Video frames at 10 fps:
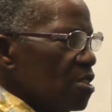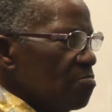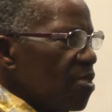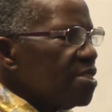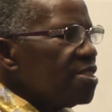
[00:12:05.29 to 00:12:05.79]

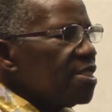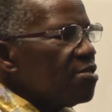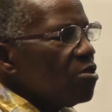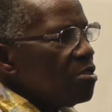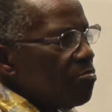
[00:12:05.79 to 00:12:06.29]
Because they've
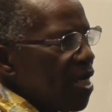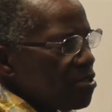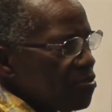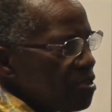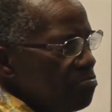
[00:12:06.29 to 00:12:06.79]
gone back
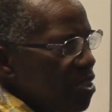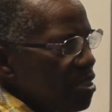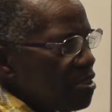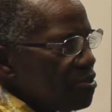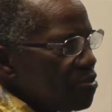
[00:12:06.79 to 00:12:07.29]
to the
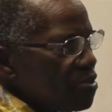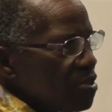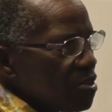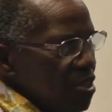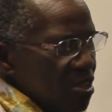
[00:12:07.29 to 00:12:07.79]
past.
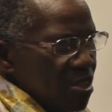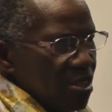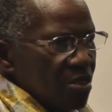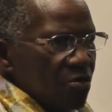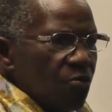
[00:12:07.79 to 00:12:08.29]

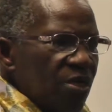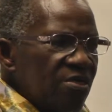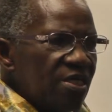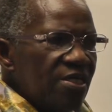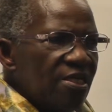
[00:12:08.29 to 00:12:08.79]
Where
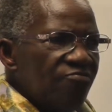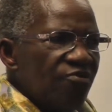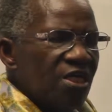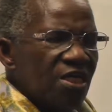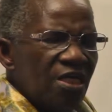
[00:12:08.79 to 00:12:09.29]
they're
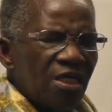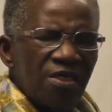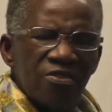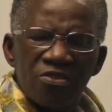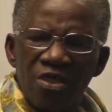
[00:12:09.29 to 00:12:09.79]
living
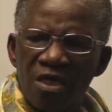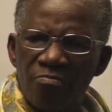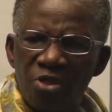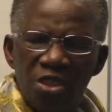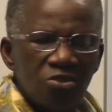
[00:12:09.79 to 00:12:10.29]
is
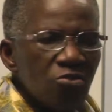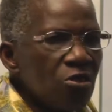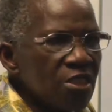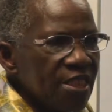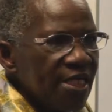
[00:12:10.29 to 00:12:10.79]
it's
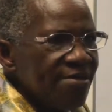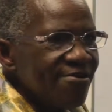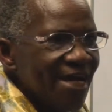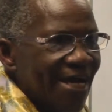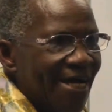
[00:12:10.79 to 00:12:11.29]
not their
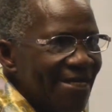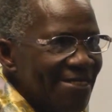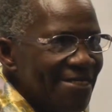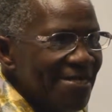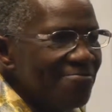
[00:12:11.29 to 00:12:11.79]
land,
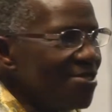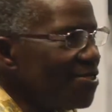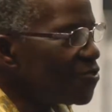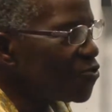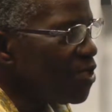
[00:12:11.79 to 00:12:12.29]
they're in a
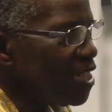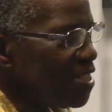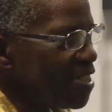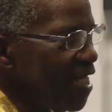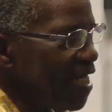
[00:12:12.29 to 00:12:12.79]

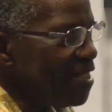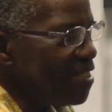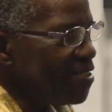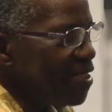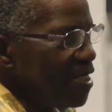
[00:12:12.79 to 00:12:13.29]
strange land.
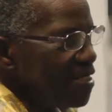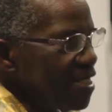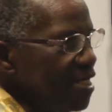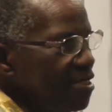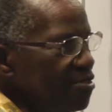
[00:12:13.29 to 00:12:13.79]
They
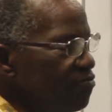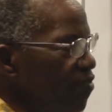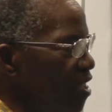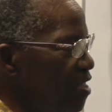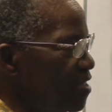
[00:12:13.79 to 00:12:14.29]
can't
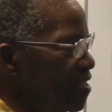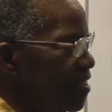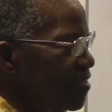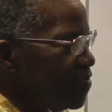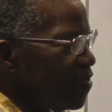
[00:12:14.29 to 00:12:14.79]
find
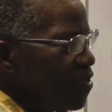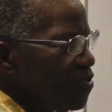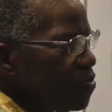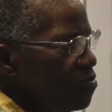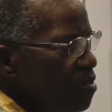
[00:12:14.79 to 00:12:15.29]
things,
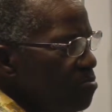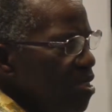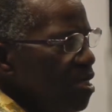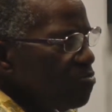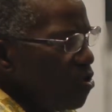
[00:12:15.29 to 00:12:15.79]
so they
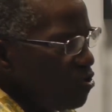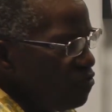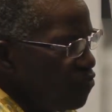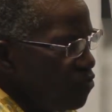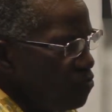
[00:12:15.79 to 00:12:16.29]
become
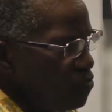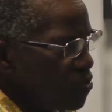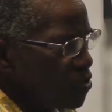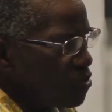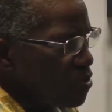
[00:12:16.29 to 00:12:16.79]
confused.